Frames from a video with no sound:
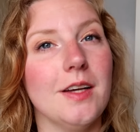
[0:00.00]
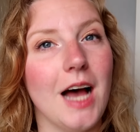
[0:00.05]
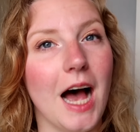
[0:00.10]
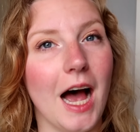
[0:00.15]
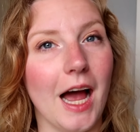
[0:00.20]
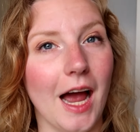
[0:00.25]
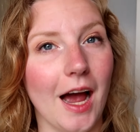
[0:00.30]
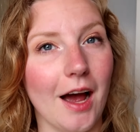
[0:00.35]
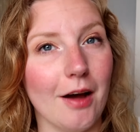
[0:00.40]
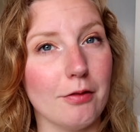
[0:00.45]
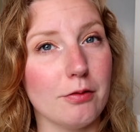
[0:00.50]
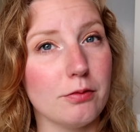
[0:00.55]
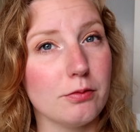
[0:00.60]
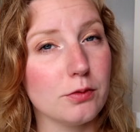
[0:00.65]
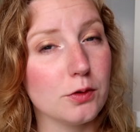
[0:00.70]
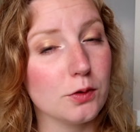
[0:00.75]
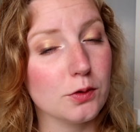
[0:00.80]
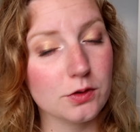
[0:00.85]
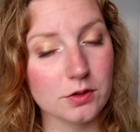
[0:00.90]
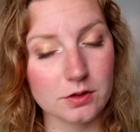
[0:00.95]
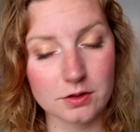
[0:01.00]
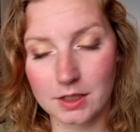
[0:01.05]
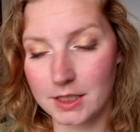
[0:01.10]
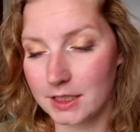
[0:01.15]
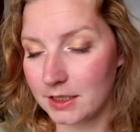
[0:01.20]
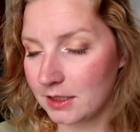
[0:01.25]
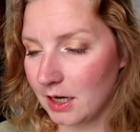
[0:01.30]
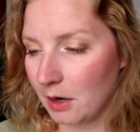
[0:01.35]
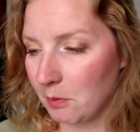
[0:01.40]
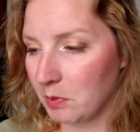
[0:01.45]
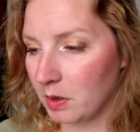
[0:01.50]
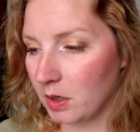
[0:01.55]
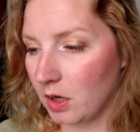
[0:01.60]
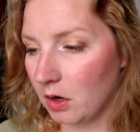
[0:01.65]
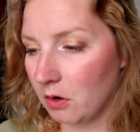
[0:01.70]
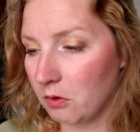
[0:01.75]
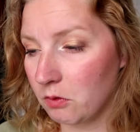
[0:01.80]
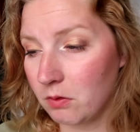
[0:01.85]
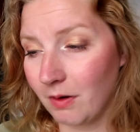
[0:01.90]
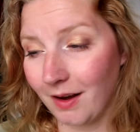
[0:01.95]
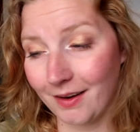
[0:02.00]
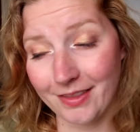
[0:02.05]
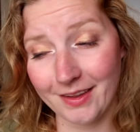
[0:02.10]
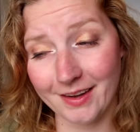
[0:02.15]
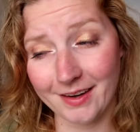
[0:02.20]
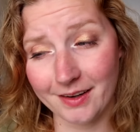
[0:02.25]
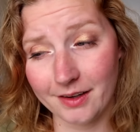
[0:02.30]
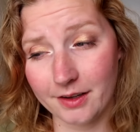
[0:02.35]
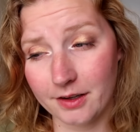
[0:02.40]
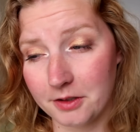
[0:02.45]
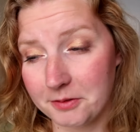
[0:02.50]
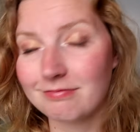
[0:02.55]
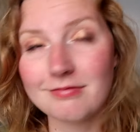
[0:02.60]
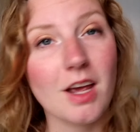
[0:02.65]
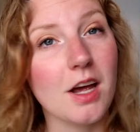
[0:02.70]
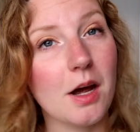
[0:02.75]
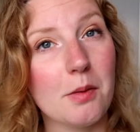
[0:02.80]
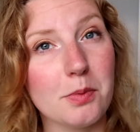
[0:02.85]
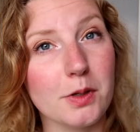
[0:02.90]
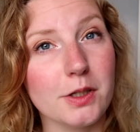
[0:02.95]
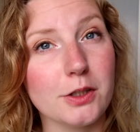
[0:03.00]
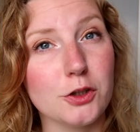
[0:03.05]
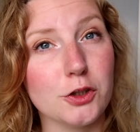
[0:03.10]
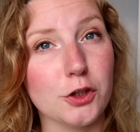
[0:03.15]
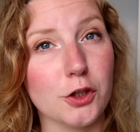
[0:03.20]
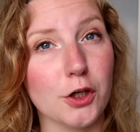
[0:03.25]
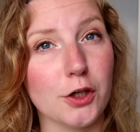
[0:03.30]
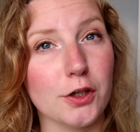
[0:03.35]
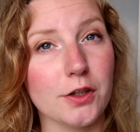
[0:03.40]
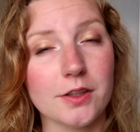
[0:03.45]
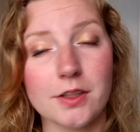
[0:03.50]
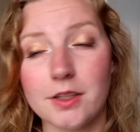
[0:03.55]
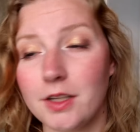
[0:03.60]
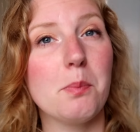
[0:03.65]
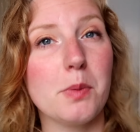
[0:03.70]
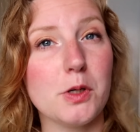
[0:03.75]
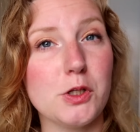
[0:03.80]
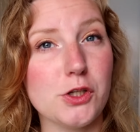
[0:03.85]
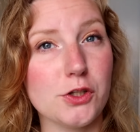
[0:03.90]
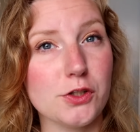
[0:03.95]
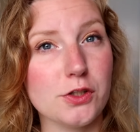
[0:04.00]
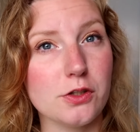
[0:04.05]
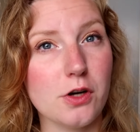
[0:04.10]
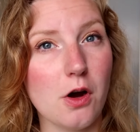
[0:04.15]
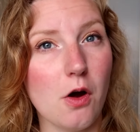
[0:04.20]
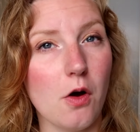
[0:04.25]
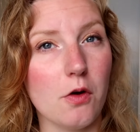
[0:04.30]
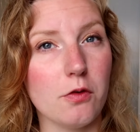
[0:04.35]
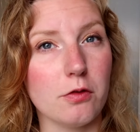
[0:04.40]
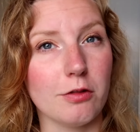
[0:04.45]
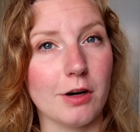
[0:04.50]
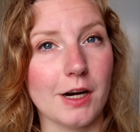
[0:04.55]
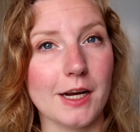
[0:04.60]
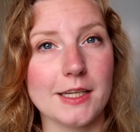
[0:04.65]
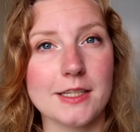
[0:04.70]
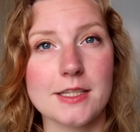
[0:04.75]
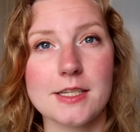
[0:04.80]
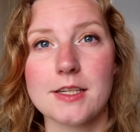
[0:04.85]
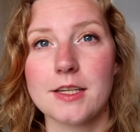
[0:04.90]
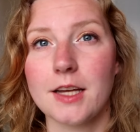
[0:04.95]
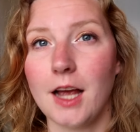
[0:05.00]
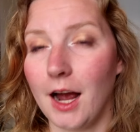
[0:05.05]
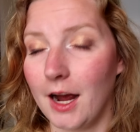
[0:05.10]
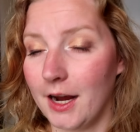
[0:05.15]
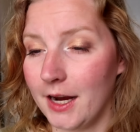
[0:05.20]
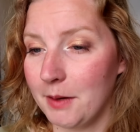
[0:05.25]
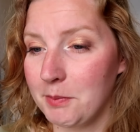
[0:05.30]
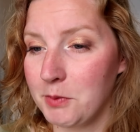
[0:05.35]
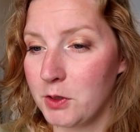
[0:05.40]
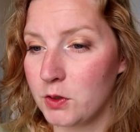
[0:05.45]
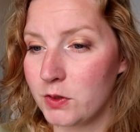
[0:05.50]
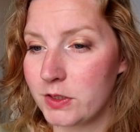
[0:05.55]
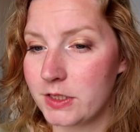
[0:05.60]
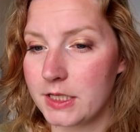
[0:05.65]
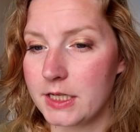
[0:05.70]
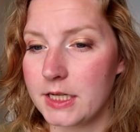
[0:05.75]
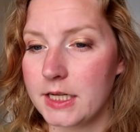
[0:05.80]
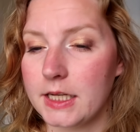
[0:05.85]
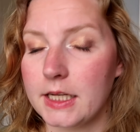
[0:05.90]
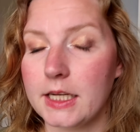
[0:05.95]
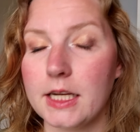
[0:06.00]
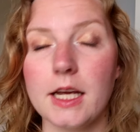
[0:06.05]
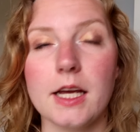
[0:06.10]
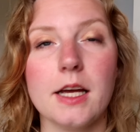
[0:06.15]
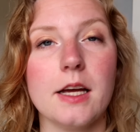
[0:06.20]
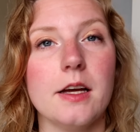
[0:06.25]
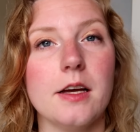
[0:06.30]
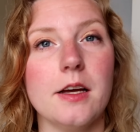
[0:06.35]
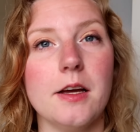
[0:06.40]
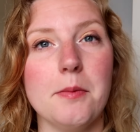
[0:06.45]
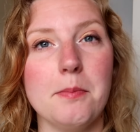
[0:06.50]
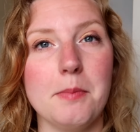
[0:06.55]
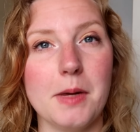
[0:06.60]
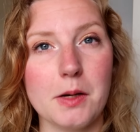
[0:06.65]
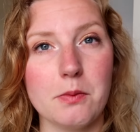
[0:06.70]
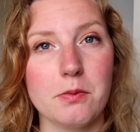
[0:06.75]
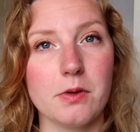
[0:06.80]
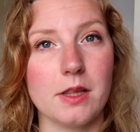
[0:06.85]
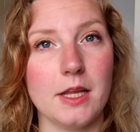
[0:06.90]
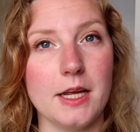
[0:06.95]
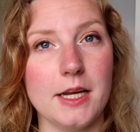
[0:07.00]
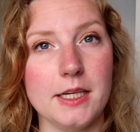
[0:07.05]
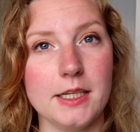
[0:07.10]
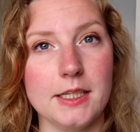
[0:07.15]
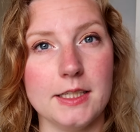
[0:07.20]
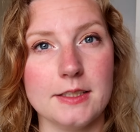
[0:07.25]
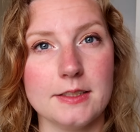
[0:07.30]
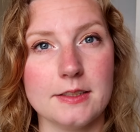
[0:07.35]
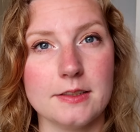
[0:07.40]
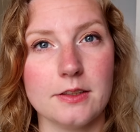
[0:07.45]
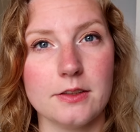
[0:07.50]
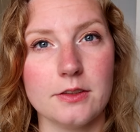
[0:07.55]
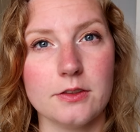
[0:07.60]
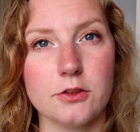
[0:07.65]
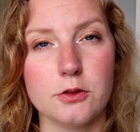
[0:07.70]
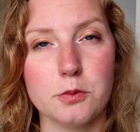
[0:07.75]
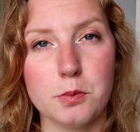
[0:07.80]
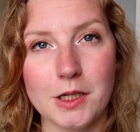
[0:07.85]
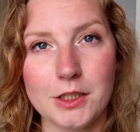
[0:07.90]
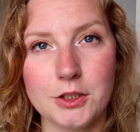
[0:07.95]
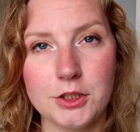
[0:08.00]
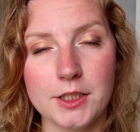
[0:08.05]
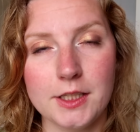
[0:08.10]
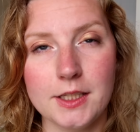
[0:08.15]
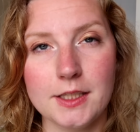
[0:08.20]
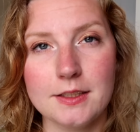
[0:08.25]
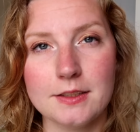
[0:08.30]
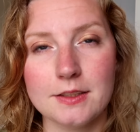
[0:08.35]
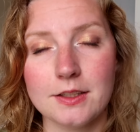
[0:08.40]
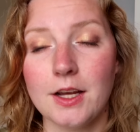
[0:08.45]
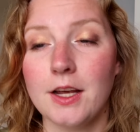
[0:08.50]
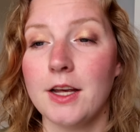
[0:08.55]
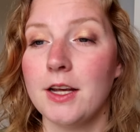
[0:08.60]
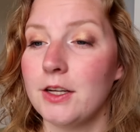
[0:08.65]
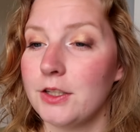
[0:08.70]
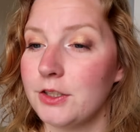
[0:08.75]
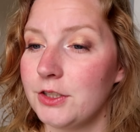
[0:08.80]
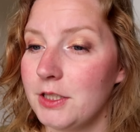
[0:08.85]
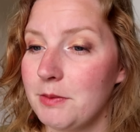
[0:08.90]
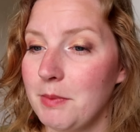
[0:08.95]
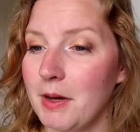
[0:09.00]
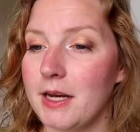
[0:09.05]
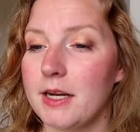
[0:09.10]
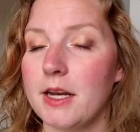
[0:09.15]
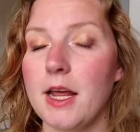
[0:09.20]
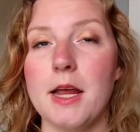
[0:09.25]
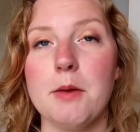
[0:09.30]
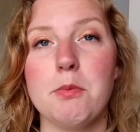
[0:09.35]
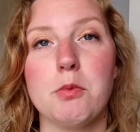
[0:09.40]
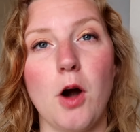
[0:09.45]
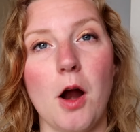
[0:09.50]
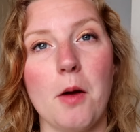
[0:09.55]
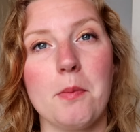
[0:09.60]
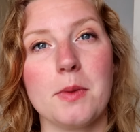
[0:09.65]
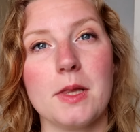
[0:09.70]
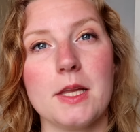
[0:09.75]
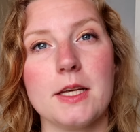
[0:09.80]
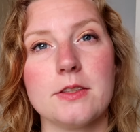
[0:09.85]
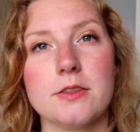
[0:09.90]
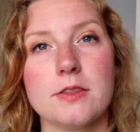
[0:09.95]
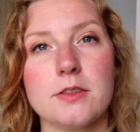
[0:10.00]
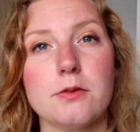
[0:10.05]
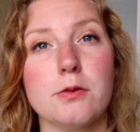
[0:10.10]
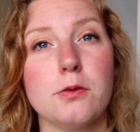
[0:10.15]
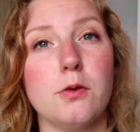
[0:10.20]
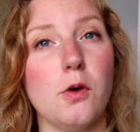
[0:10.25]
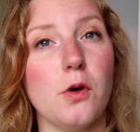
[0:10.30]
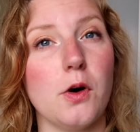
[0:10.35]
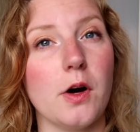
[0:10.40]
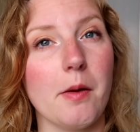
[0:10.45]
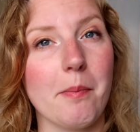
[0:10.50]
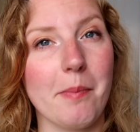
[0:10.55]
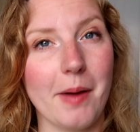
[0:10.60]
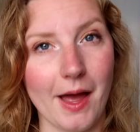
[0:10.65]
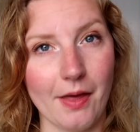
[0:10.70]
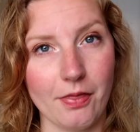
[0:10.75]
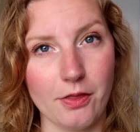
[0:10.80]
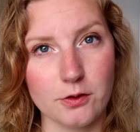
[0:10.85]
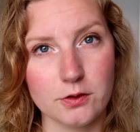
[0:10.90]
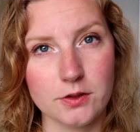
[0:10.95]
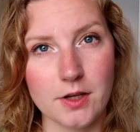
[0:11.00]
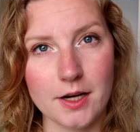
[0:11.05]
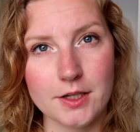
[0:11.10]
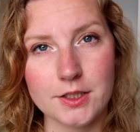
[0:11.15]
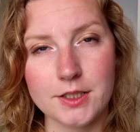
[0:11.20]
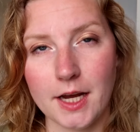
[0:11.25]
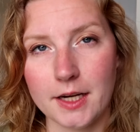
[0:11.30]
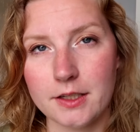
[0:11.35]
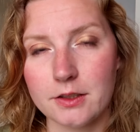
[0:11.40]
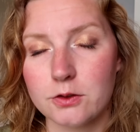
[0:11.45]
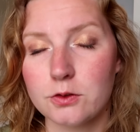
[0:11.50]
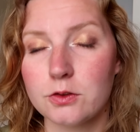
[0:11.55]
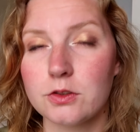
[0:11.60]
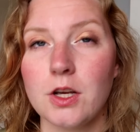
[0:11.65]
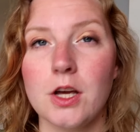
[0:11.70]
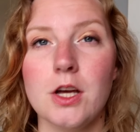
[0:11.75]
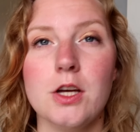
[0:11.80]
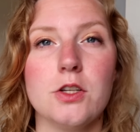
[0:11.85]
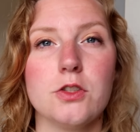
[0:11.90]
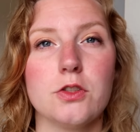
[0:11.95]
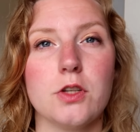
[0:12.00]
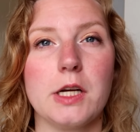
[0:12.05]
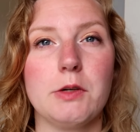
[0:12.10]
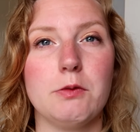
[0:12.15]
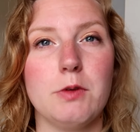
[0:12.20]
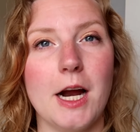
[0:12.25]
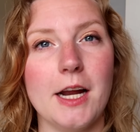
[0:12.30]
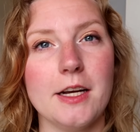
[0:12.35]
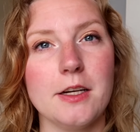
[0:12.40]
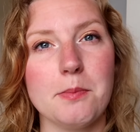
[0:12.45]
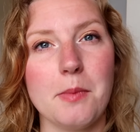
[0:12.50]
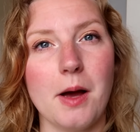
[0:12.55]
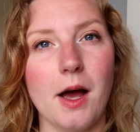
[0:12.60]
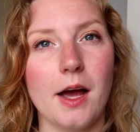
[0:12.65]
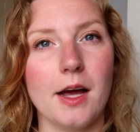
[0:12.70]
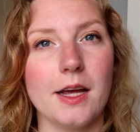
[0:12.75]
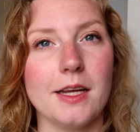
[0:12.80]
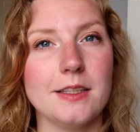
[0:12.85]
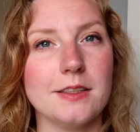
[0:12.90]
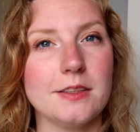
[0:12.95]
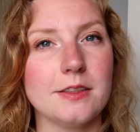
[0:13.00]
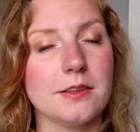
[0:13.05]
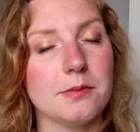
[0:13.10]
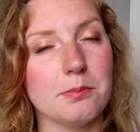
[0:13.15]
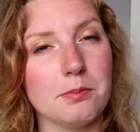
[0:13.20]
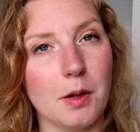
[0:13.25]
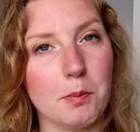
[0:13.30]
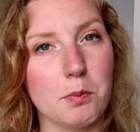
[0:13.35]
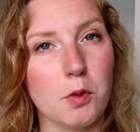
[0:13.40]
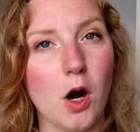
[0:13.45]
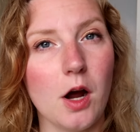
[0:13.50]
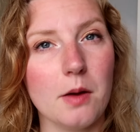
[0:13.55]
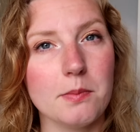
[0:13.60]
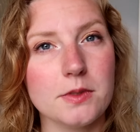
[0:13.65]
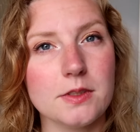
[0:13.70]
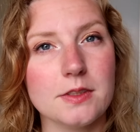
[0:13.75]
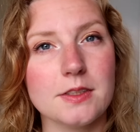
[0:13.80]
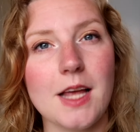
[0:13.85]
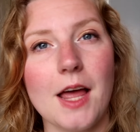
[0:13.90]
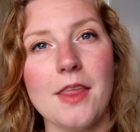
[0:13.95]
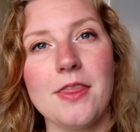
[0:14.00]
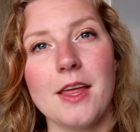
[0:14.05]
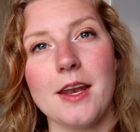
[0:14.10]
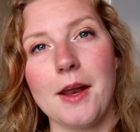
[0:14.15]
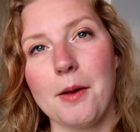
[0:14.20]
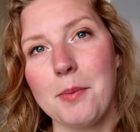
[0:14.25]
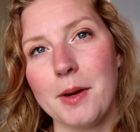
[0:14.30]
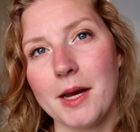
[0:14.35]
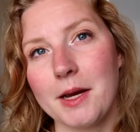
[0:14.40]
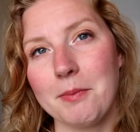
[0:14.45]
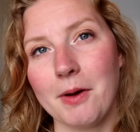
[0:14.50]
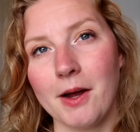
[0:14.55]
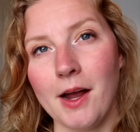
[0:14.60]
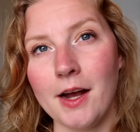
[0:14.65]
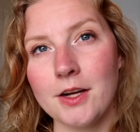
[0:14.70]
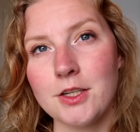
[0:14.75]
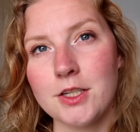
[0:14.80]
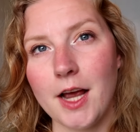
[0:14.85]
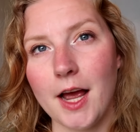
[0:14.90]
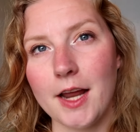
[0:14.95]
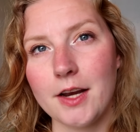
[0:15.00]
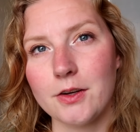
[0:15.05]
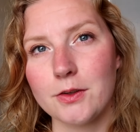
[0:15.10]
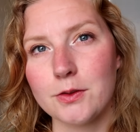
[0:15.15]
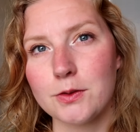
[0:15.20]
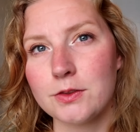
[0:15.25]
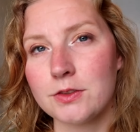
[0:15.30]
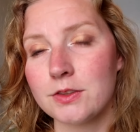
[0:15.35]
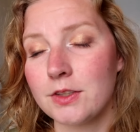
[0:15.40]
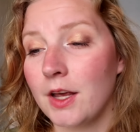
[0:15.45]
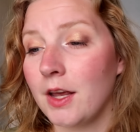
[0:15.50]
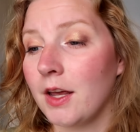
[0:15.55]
I have rules linked down below, I think. I'm pretty sure. But just to go over it, I am using Makeup with Laney's spreadsheet. She made a prompt list for Pan Those Eyeshadows. So I randomize my prompts and then I pick my eyeshadows.